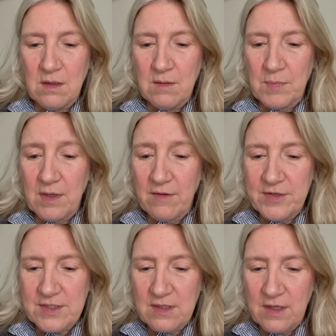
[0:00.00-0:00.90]
But
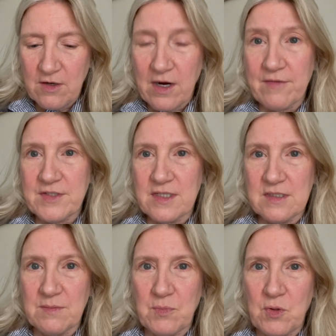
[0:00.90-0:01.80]
obviously, like crafting is
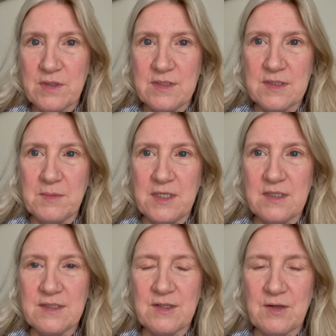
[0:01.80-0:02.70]
important to me,
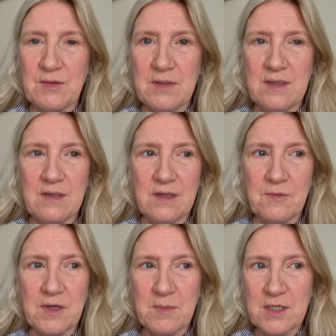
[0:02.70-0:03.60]
so I
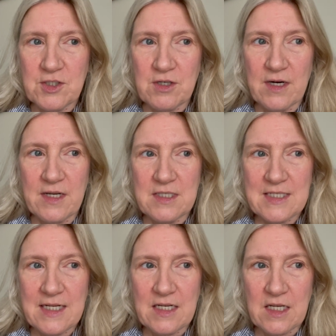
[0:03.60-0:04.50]
want to make sure I can
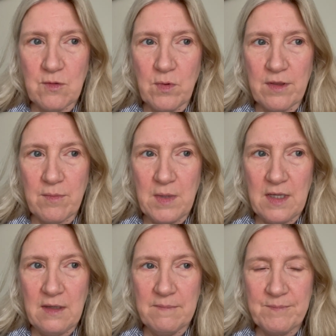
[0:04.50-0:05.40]
take it with me.